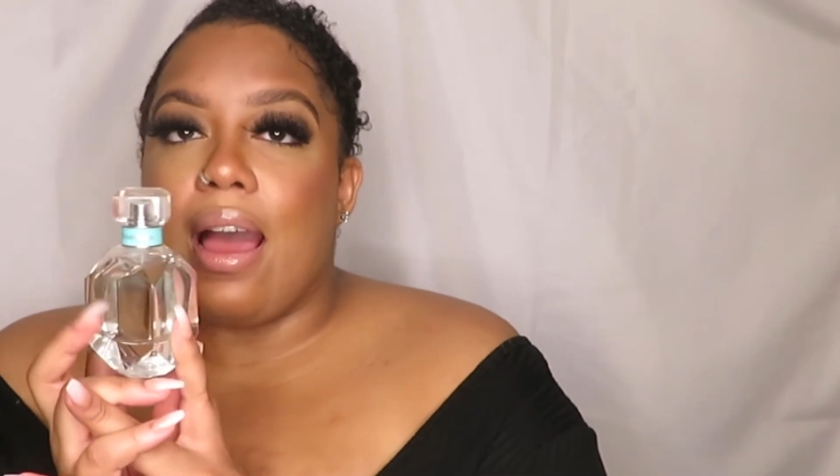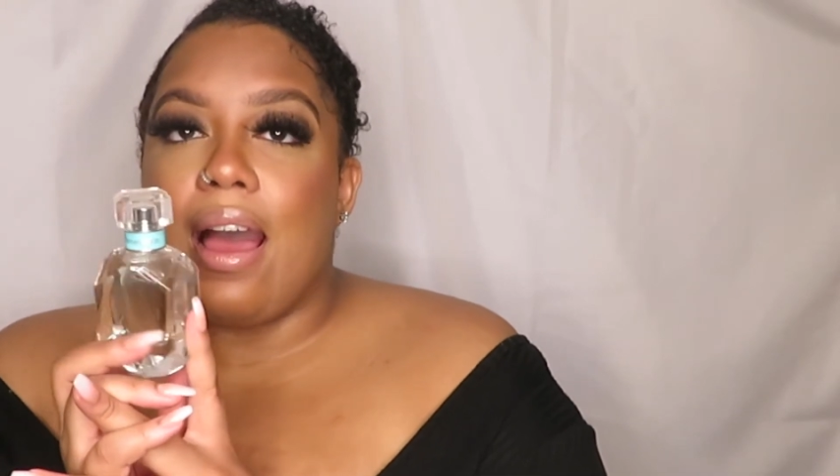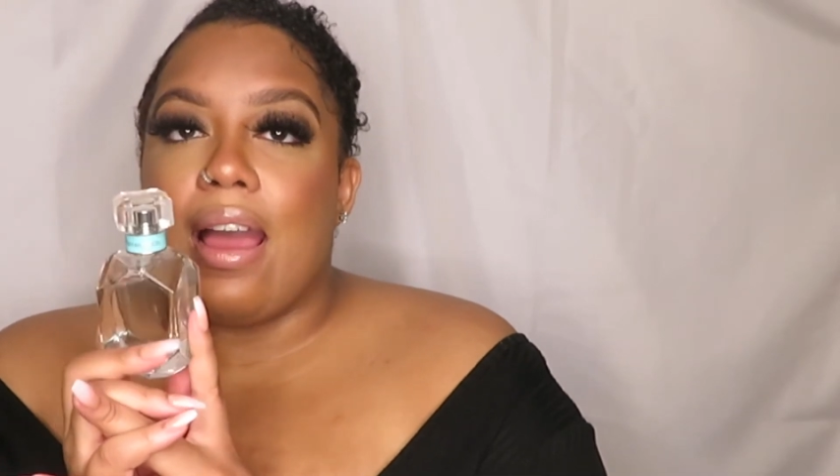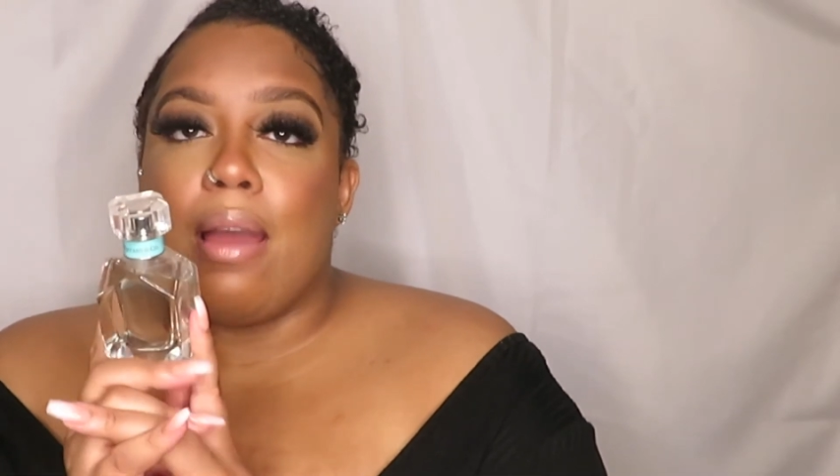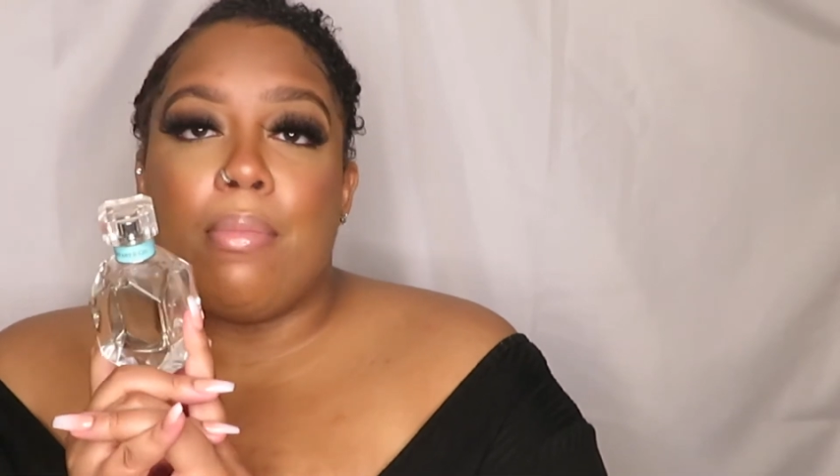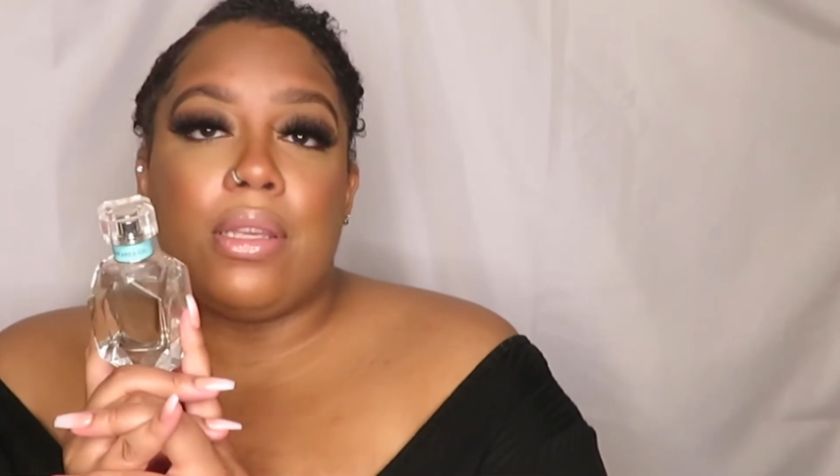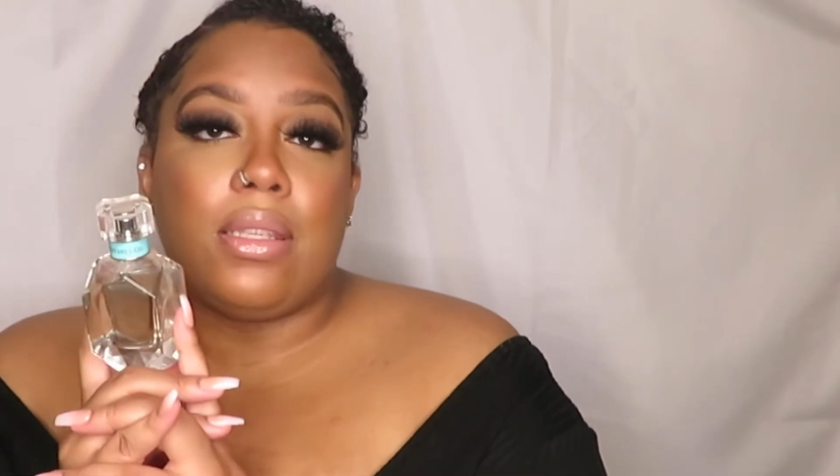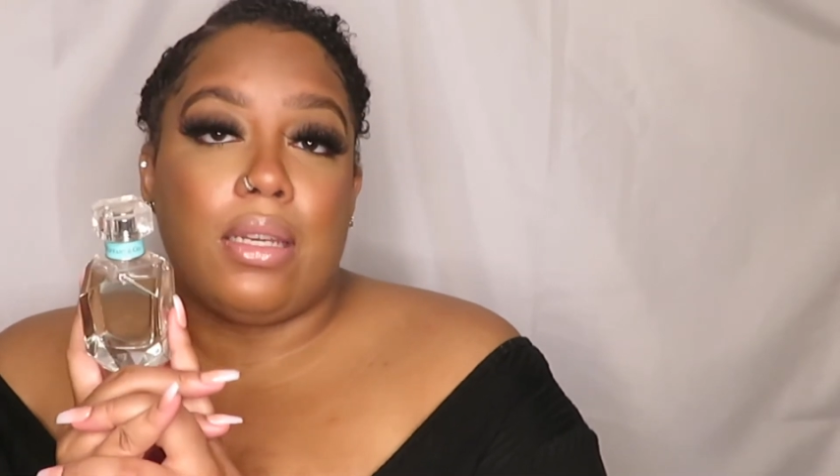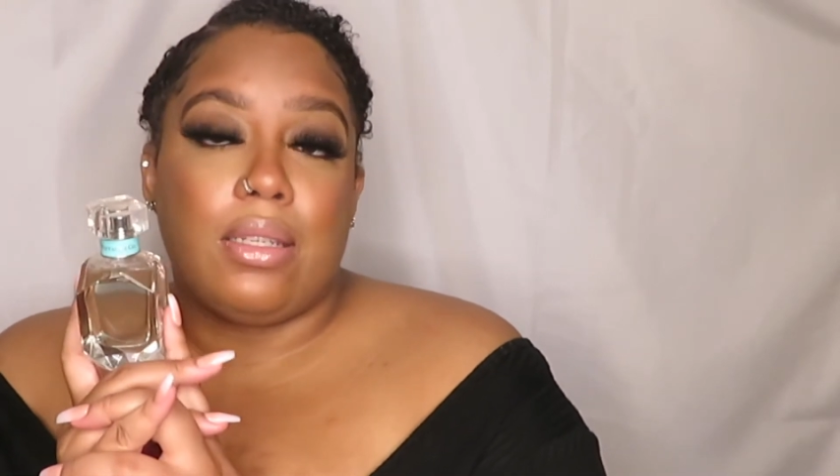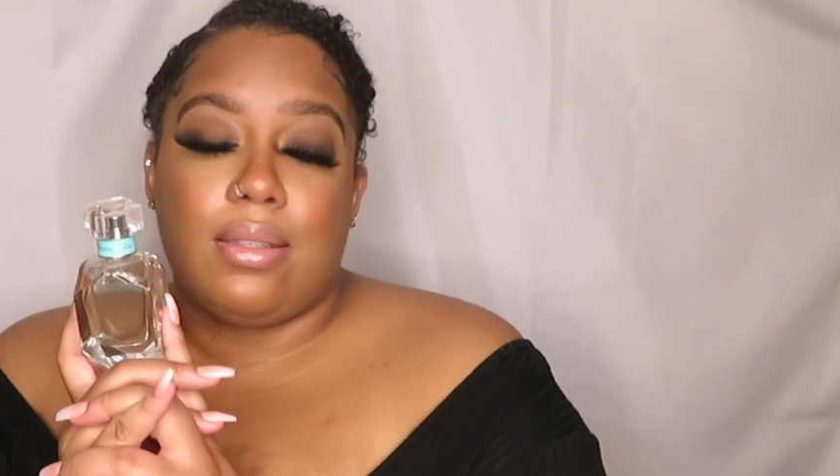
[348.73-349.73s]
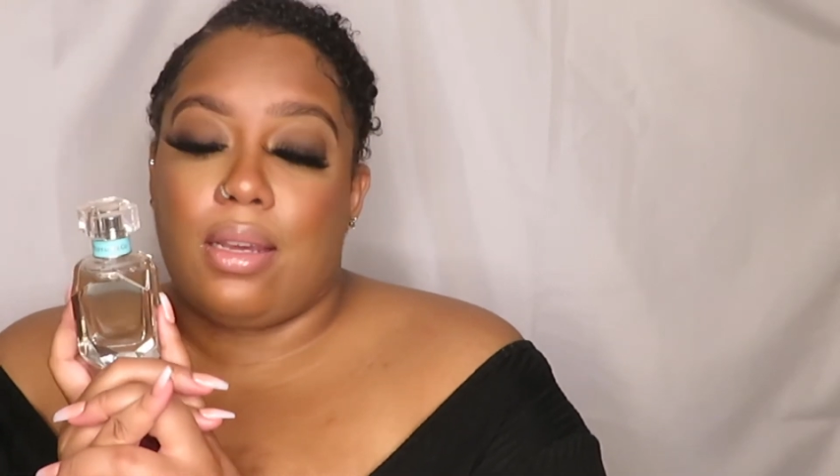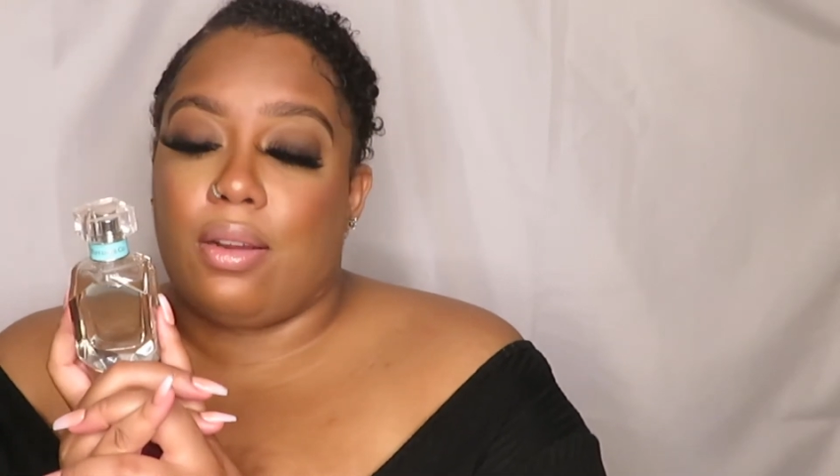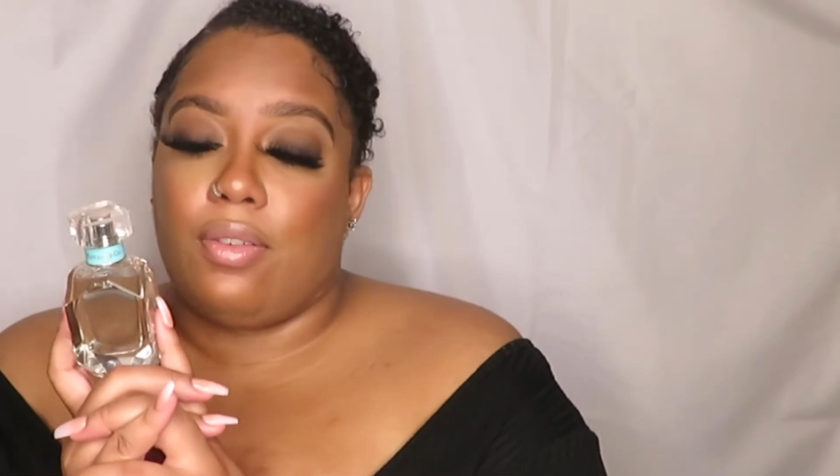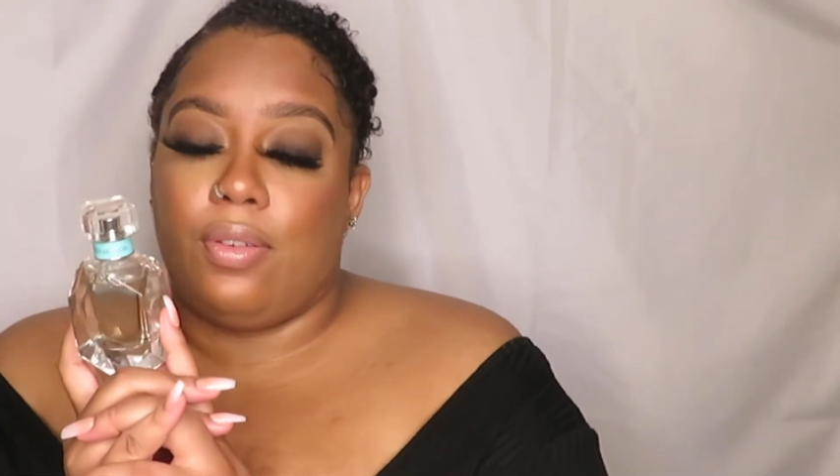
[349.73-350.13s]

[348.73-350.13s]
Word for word: I'm such a sucker